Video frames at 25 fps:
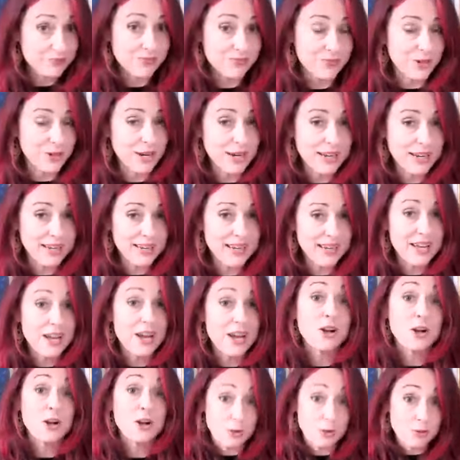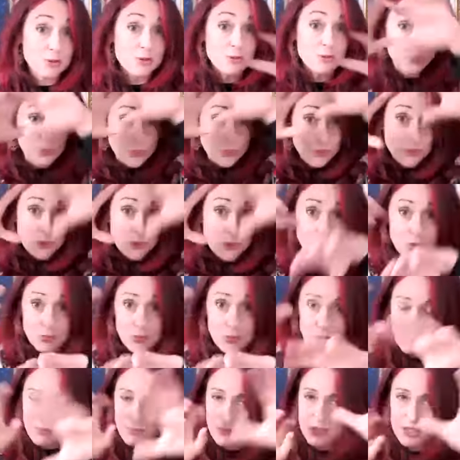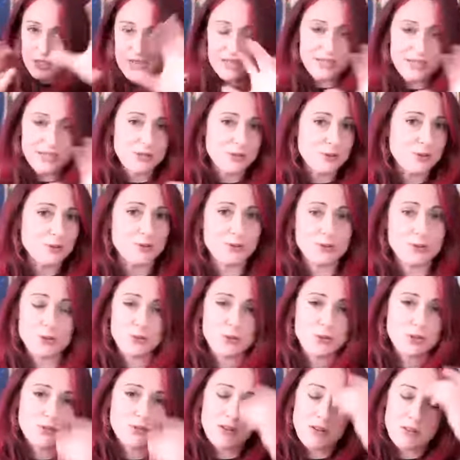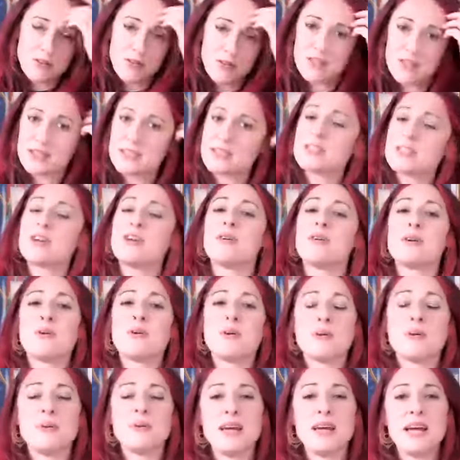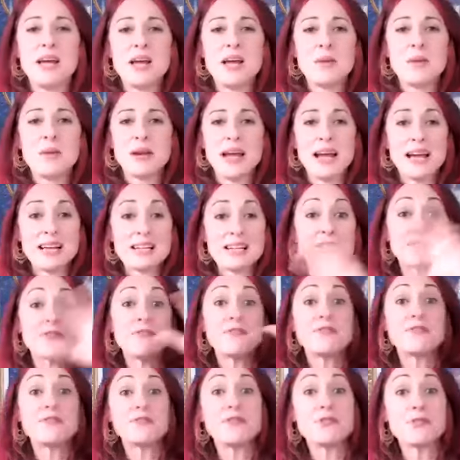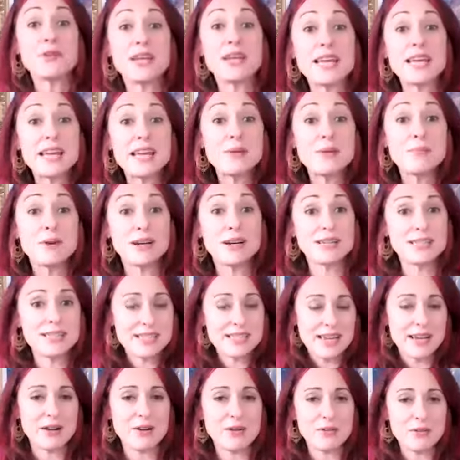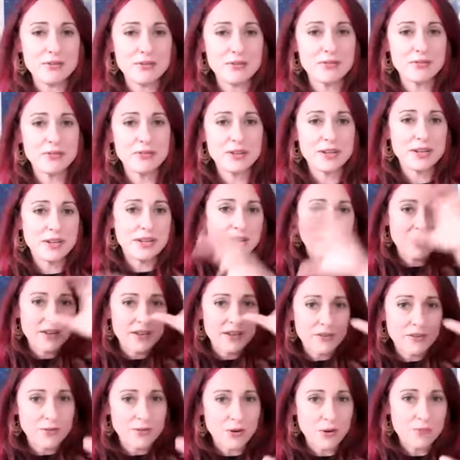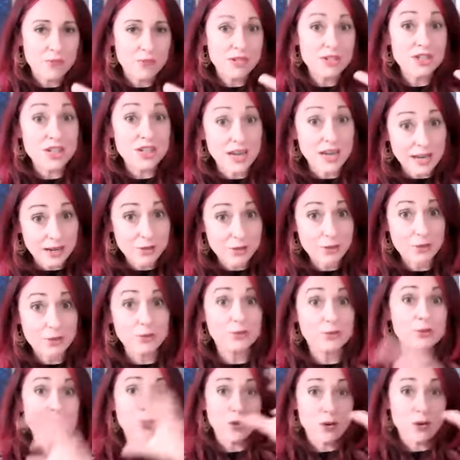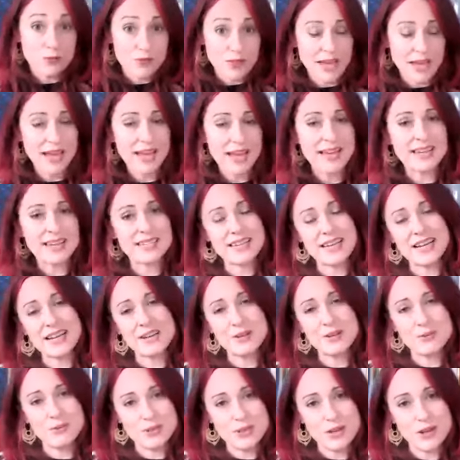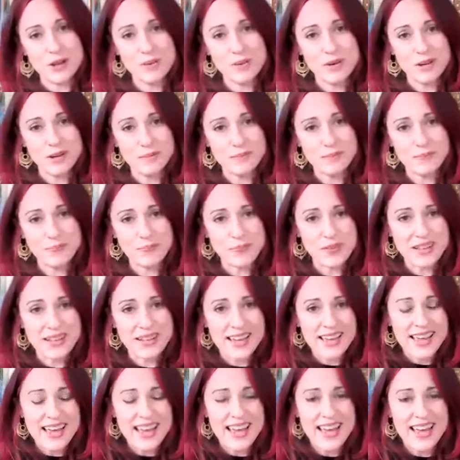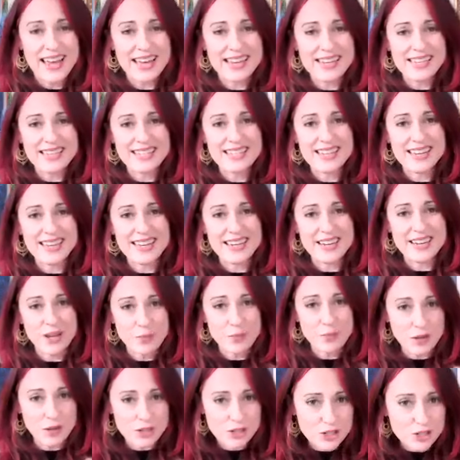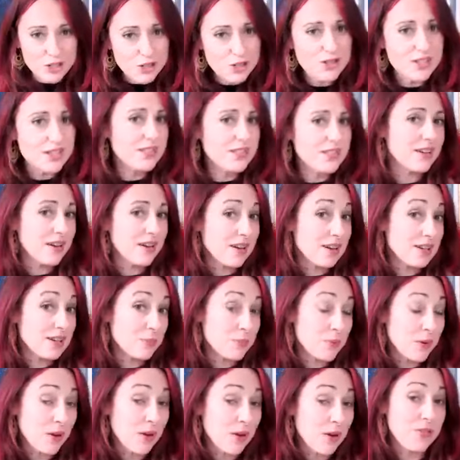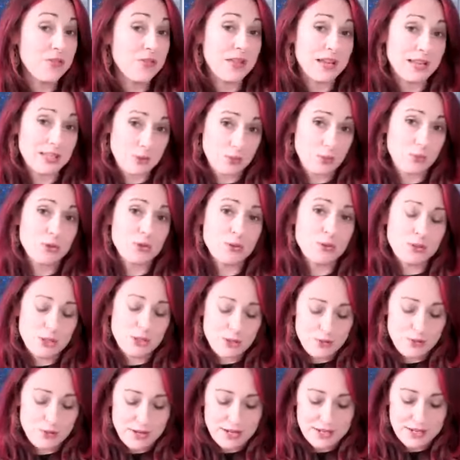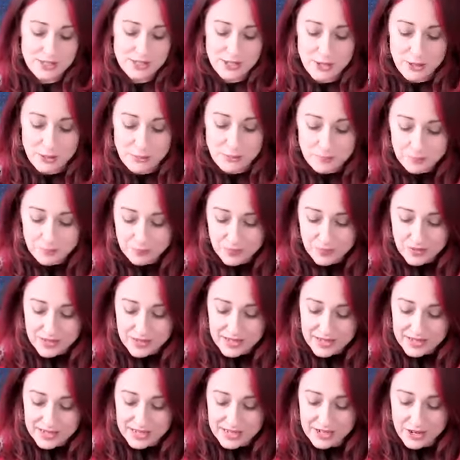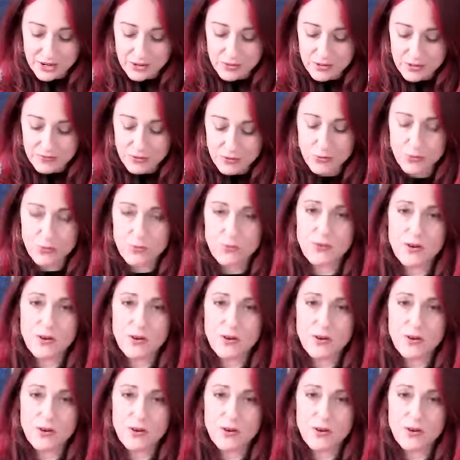right a golden portal with magenta and all sorts of other things going on but i had to free myself from the shackles of that hexagonal timeline and you know by choosing the highest path that's what you're doing so you know if you're